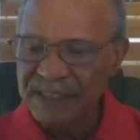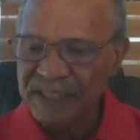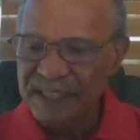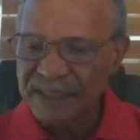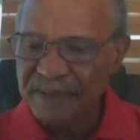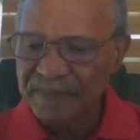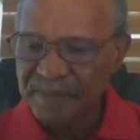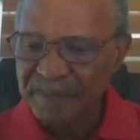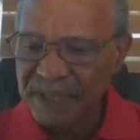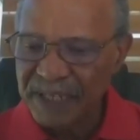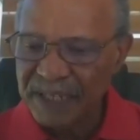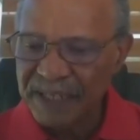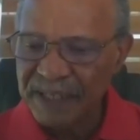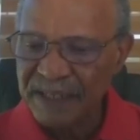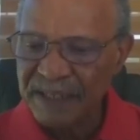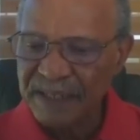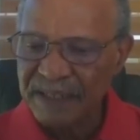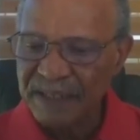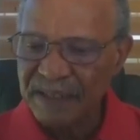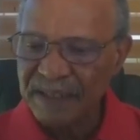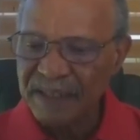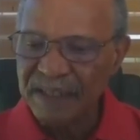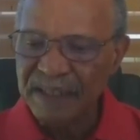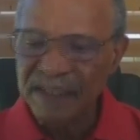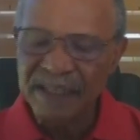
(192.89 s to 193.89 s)
TB
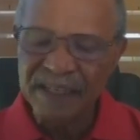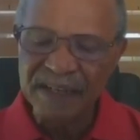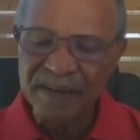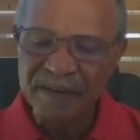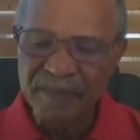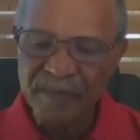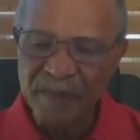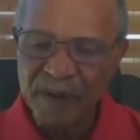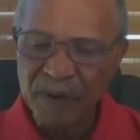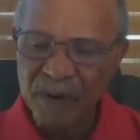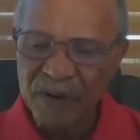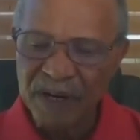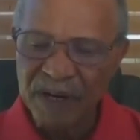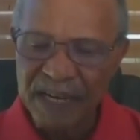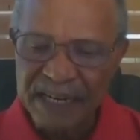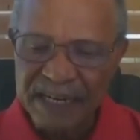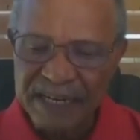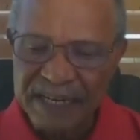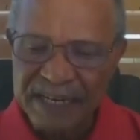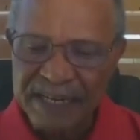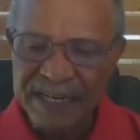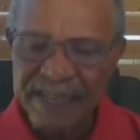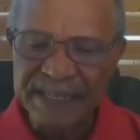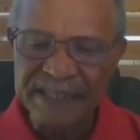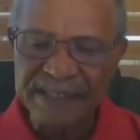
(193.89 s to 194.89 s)
um, or
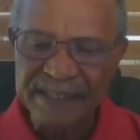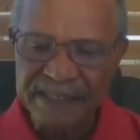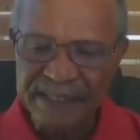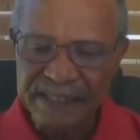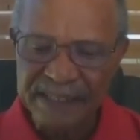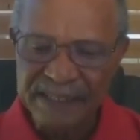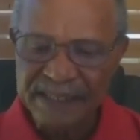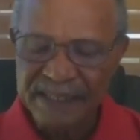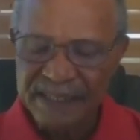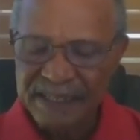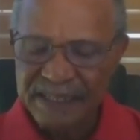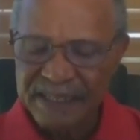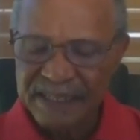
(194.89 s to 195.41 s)
lung cancer